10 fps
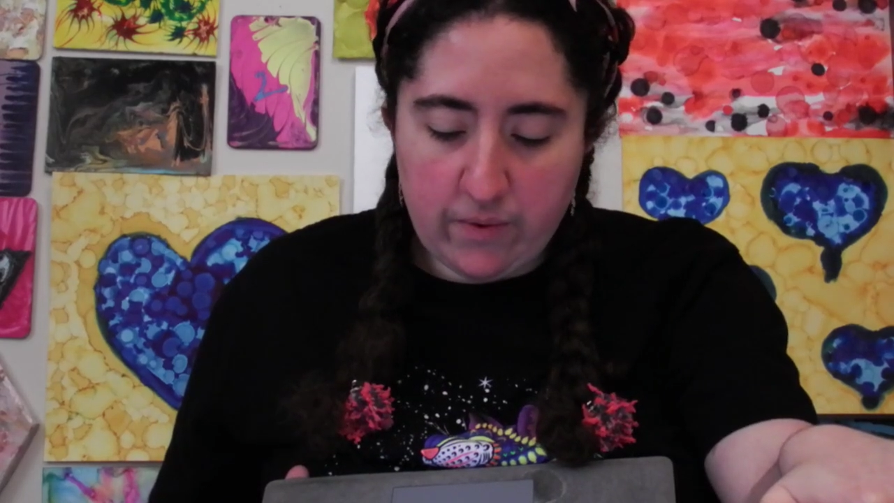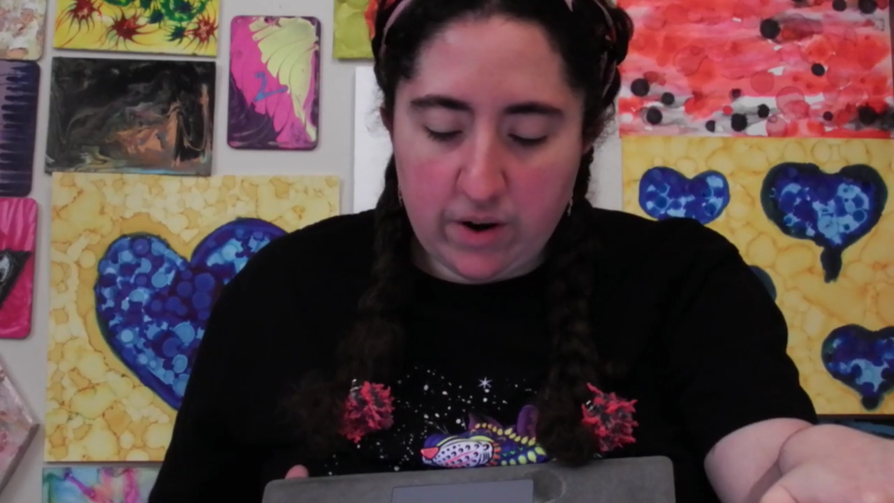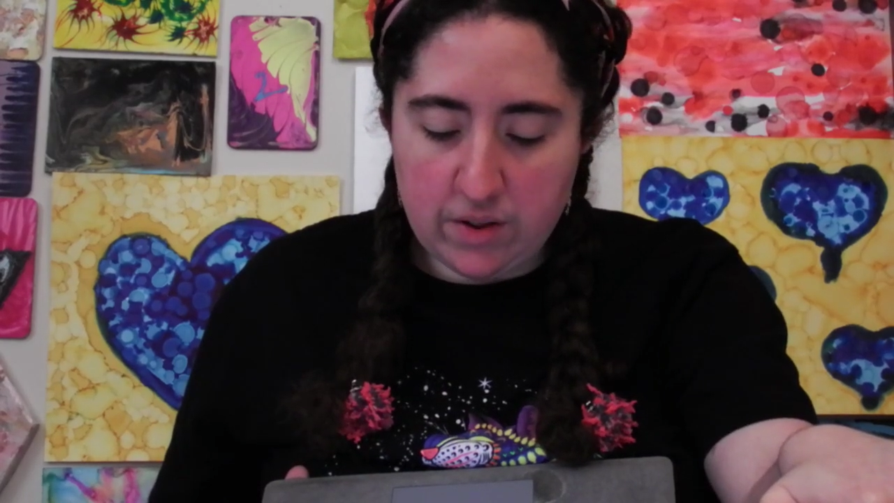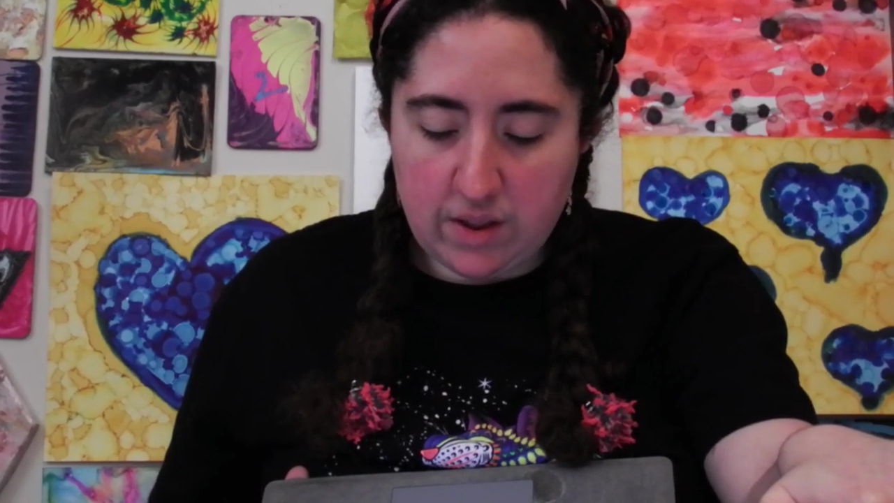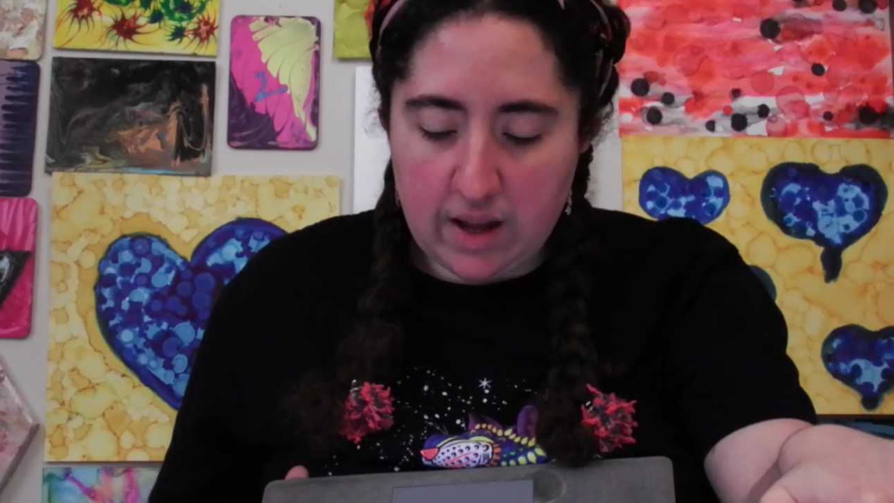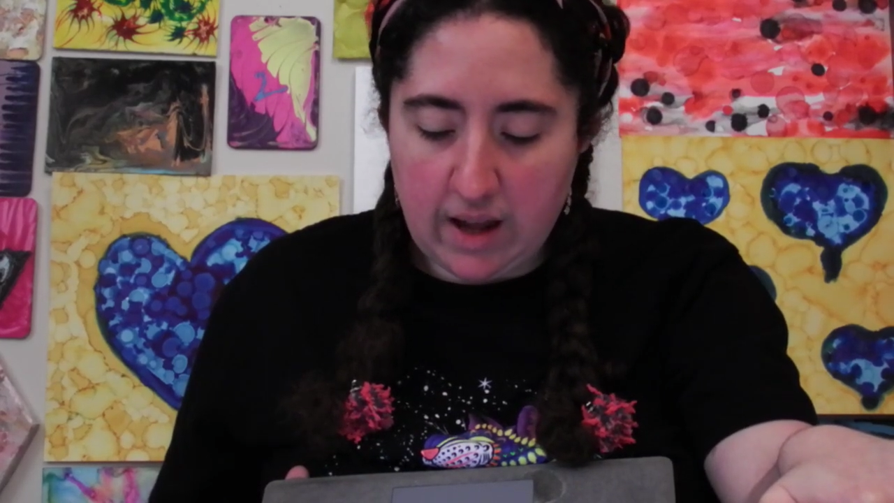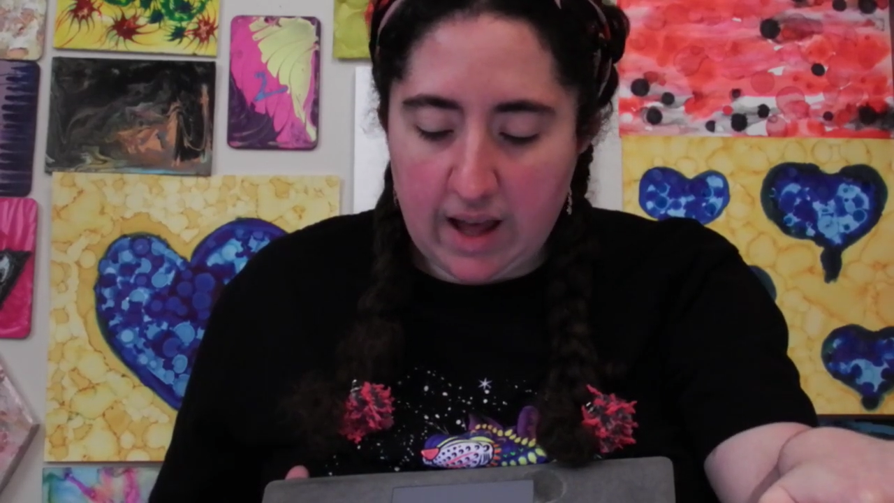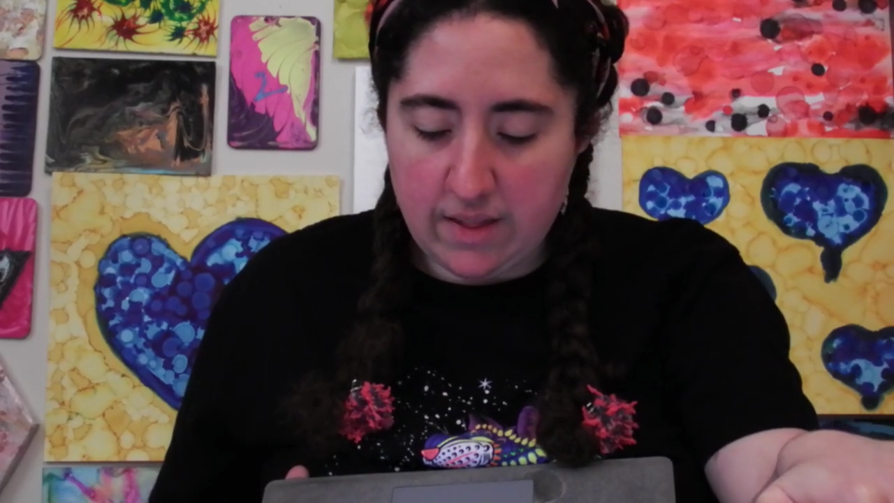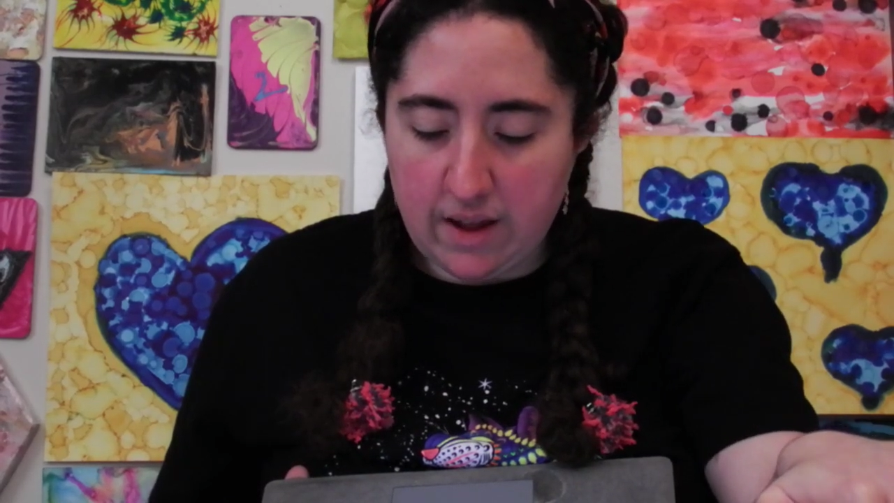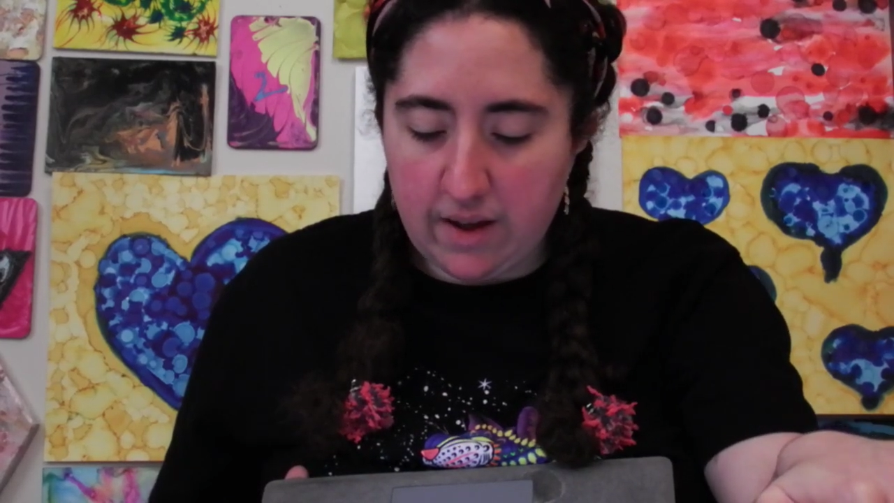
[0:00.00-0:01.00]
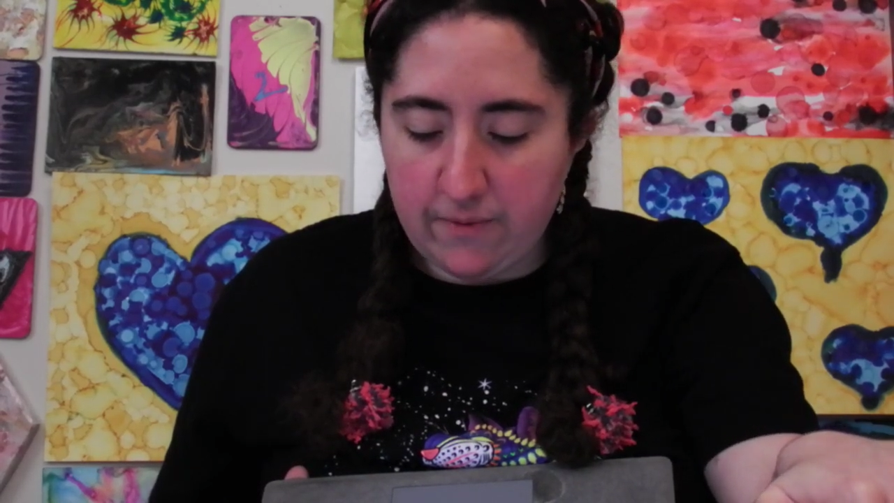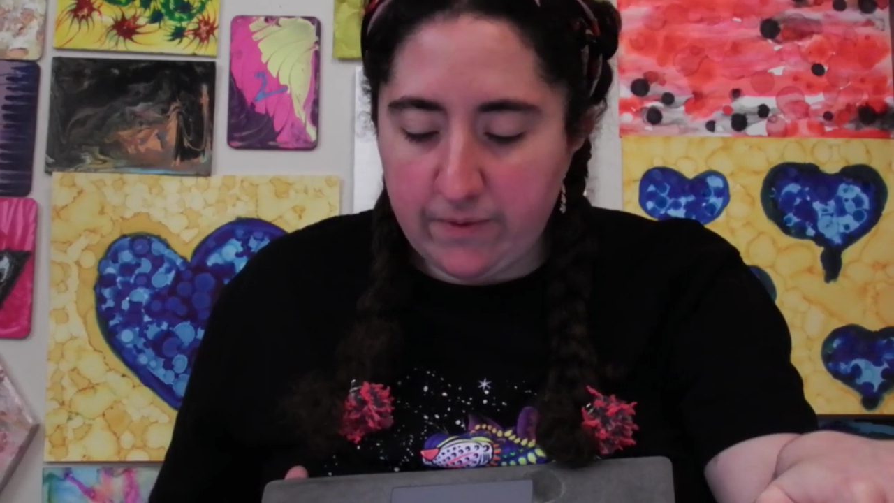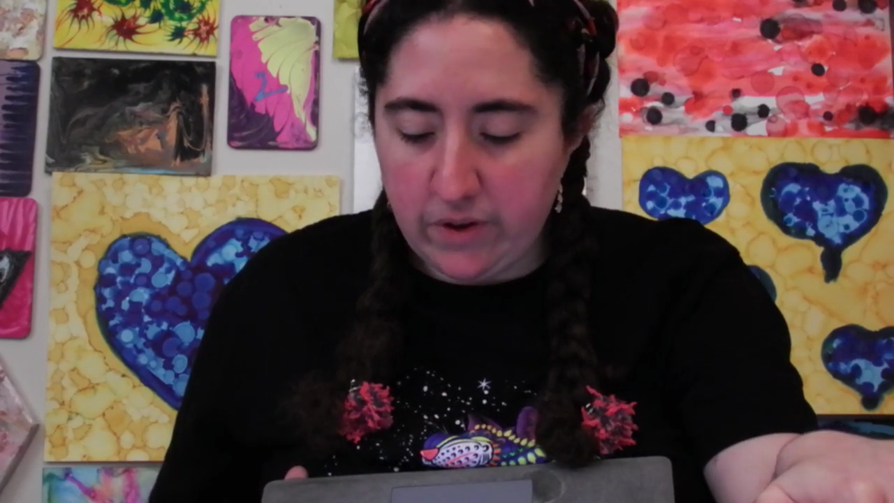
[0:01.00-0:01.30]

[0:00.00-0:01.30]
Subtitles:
first time had the